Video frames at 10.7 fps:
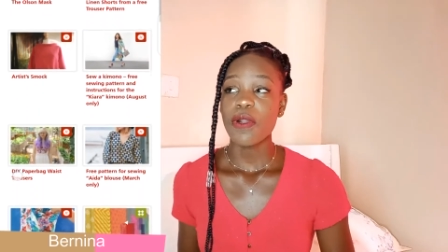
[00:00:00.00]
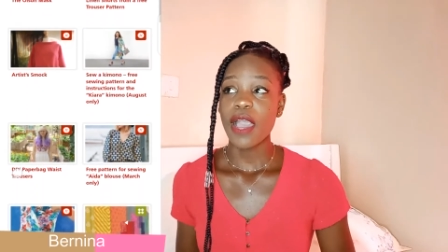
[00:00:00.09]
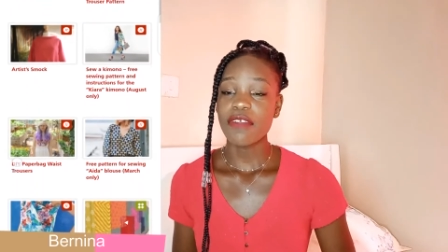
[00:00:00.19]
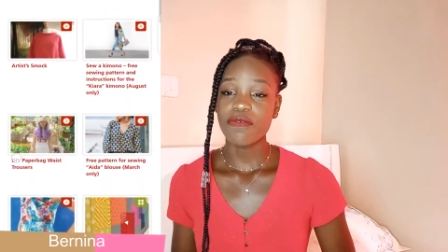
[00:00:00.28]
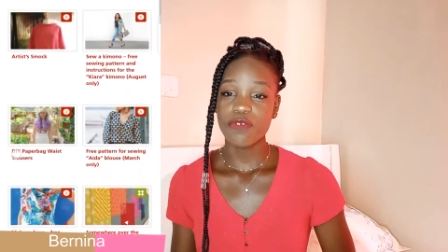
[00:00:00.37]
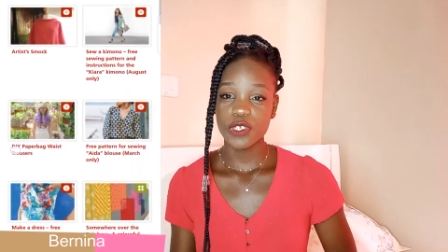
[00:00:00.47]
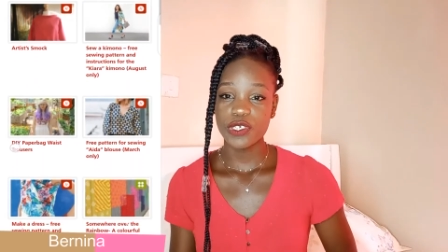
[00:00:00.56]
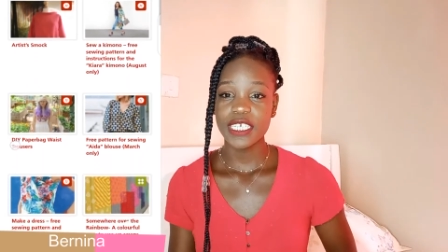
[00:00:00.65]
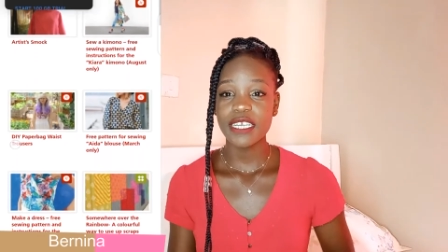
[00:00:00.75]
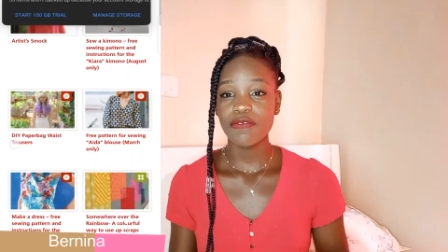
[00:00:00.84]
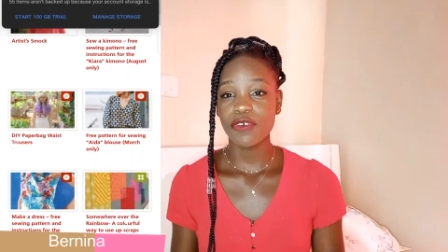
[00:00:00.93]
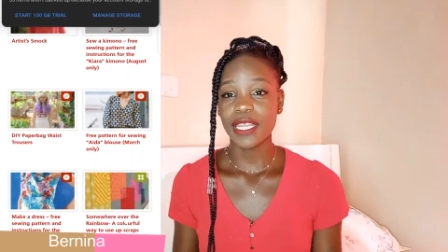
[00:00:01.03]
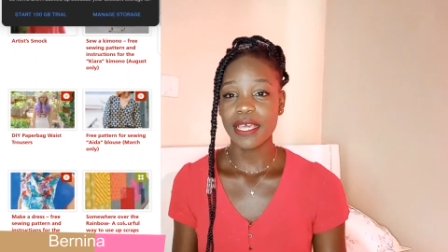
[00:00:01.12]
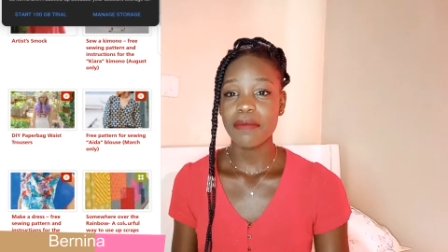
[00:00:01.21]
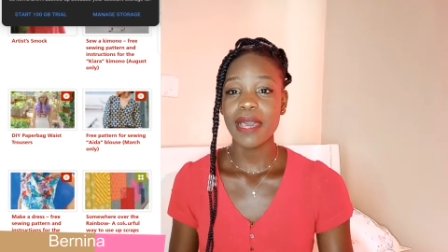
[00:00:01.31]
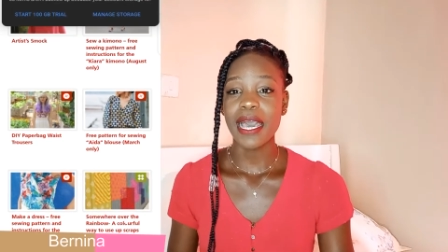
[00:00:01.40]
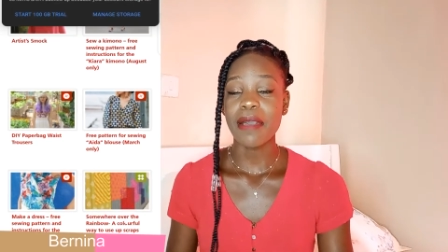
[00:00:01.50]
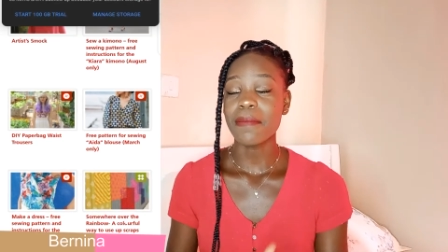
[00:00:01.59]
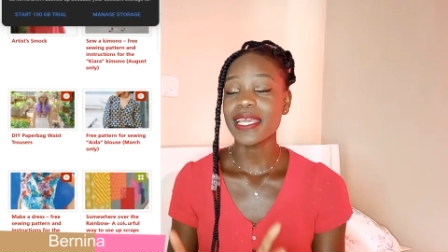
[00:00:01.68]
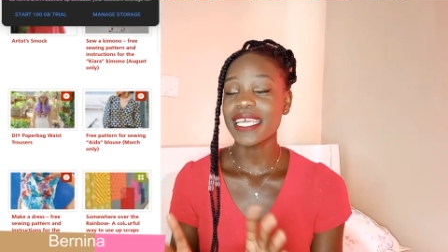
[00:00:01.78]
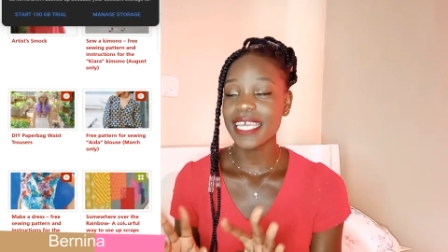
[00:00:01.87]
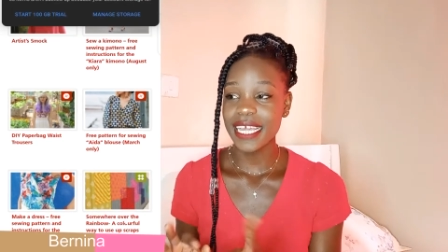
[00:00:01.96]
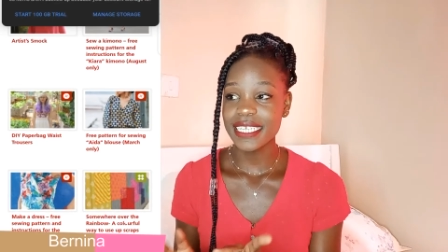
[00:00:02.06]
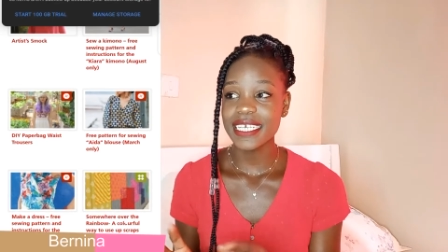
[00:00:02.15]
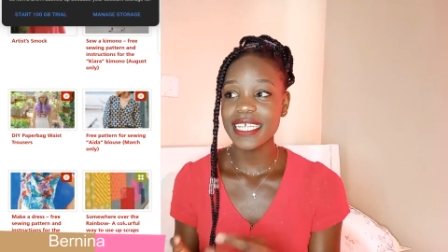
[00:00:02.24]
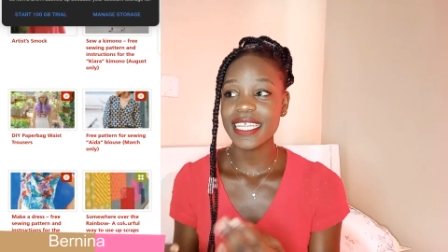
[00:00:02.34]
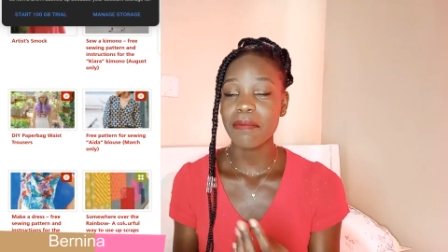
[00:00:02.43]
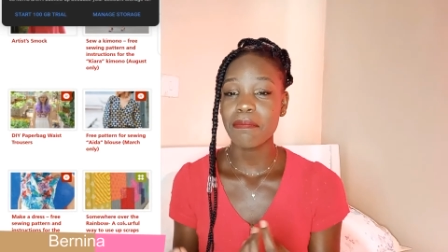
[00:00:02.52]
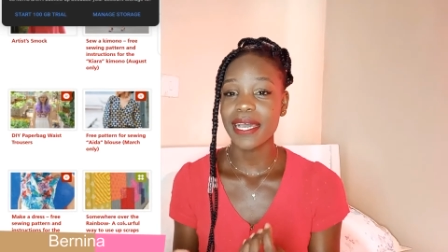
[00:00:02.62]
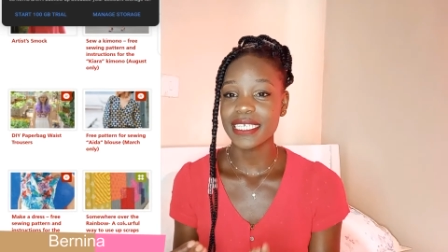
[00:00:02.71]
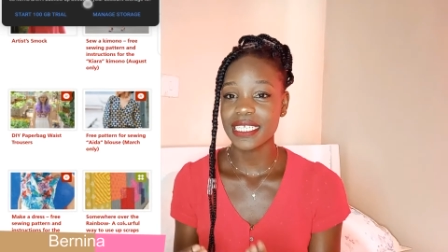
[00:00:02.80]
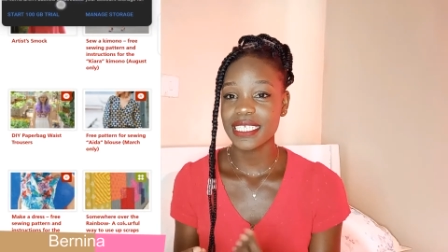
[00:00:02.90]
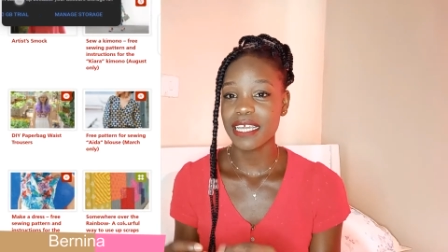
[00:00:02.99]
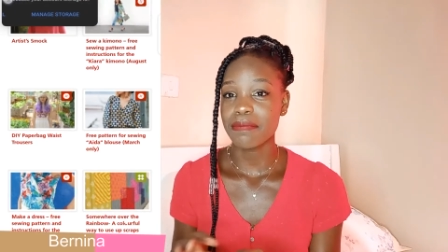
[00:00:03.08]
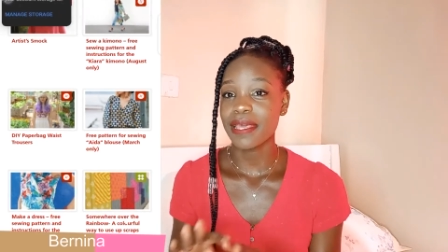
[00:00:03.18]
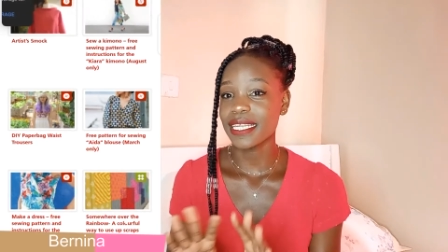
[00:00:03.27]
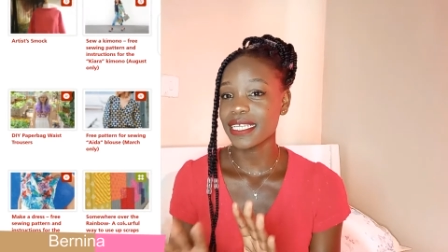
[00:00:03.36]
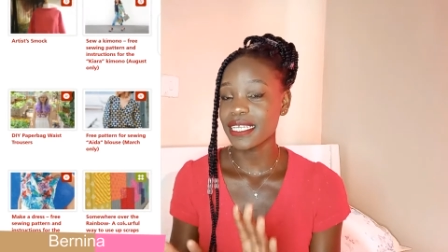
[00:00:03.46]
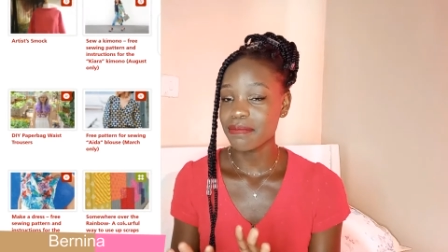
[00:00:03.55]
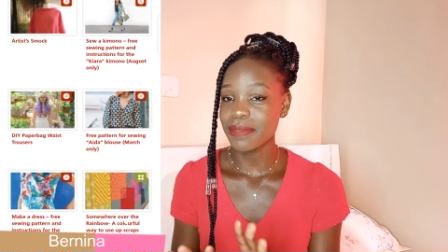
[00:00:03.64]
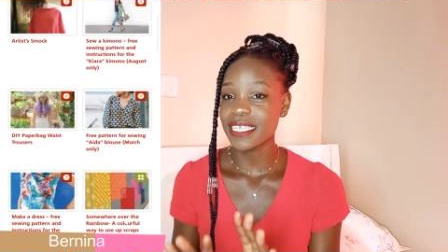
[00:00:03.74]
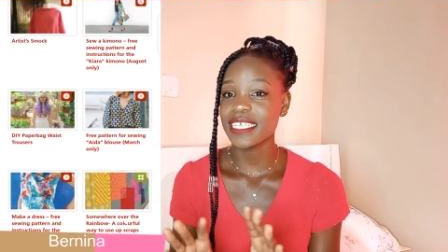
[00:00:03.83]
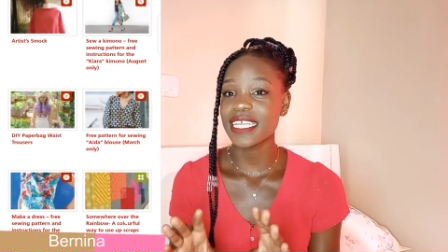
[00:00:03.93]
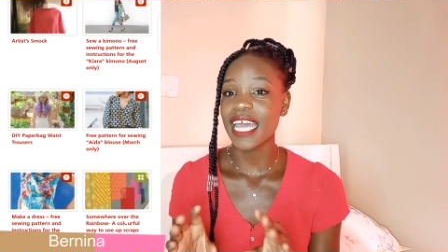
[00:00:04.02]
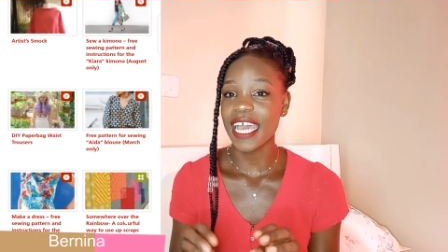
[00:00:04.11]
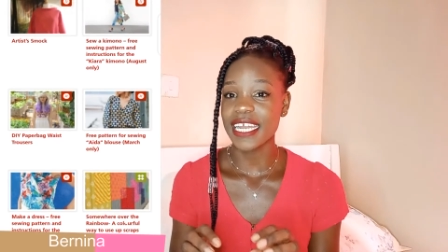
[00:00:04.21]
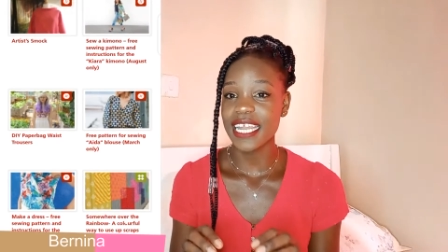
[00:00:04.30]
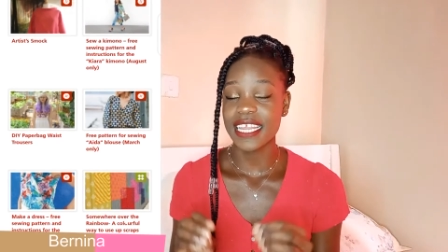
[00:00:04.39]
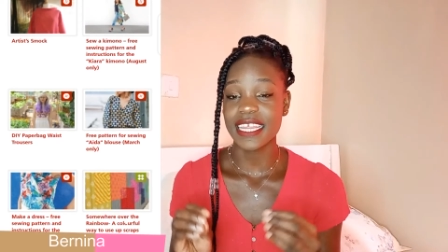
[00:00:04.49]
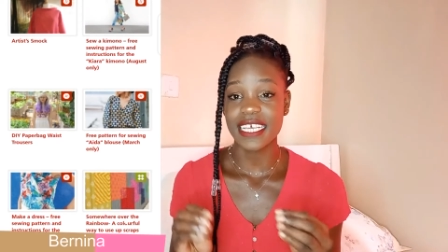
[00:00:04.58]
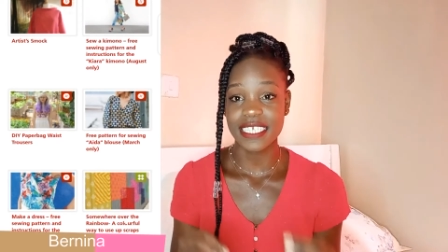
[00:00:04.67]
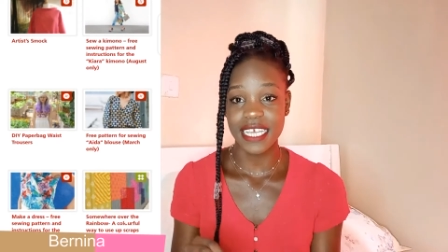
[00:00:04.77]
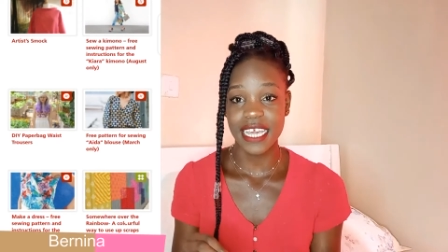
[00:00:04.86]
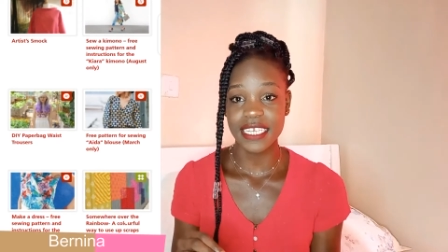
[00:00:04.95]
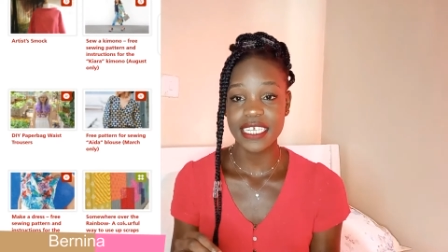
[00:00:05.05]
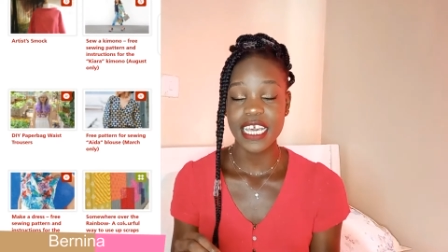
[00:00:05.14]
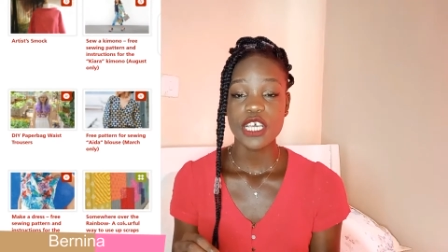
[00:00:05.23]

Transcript: unfortunately for them, getting the patterns can be a little bit hard at their site.